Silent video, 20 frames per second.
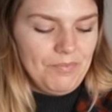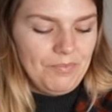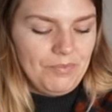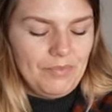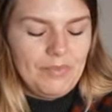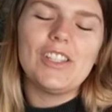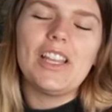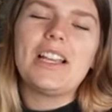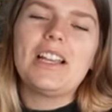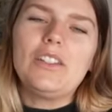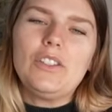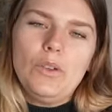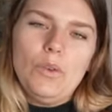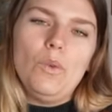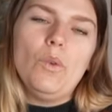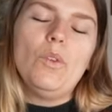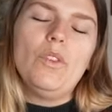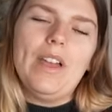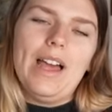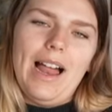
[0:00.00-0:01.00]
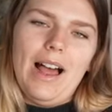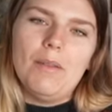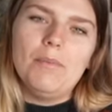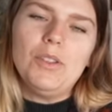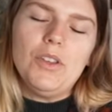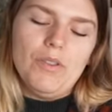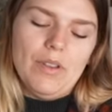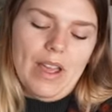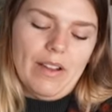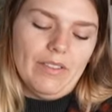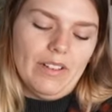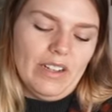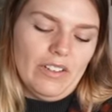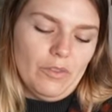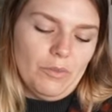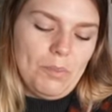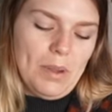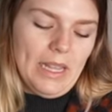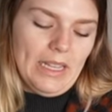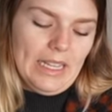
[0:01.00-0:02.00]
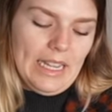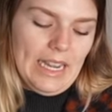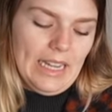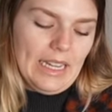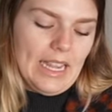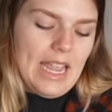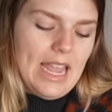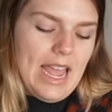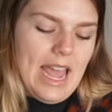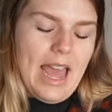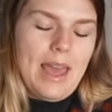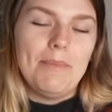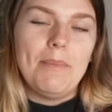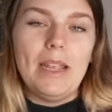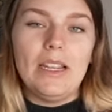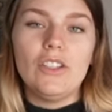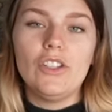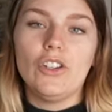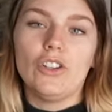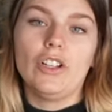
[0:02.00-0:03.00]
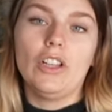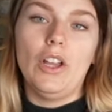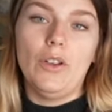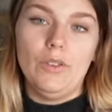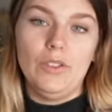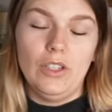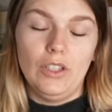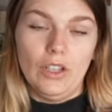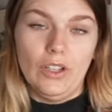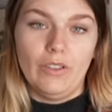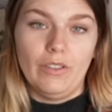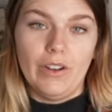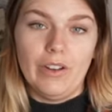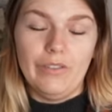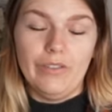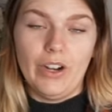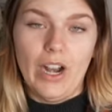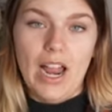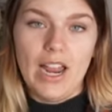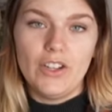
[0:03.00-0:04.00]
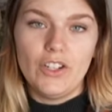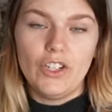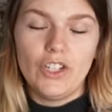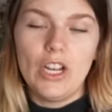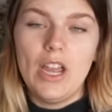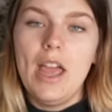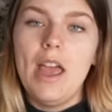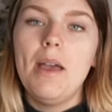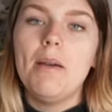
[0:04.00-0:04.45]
there's like a tool that helps you get rid of pilling and makes your clothes look refreshed.